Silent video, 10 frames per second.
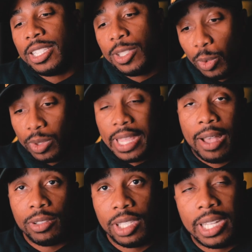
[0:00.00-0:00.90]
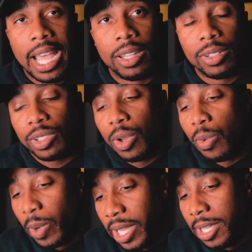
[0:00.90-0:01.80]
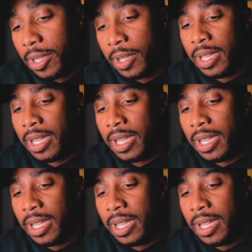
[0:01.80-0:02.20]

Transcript: $2,000 a week.